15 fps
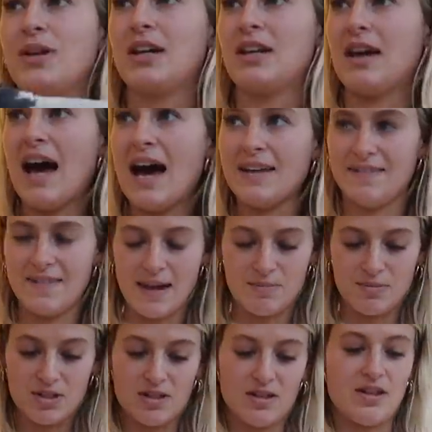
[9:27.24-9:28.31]
we're gonna add
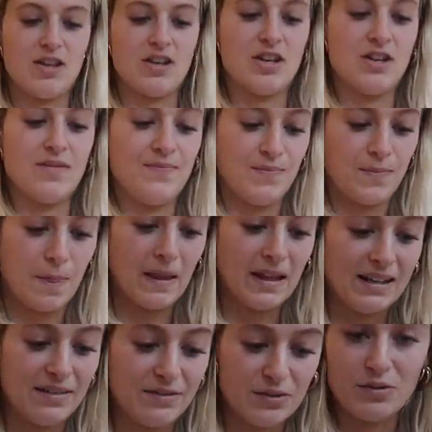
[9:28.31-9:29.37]
them to the
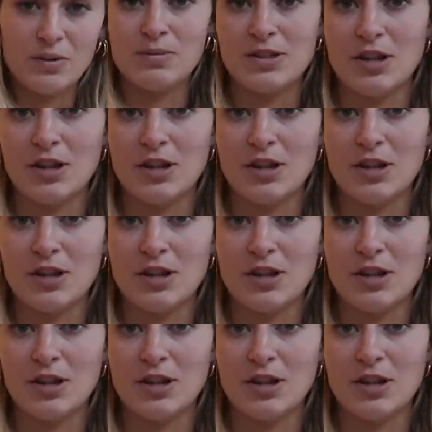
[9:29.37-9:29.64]
living room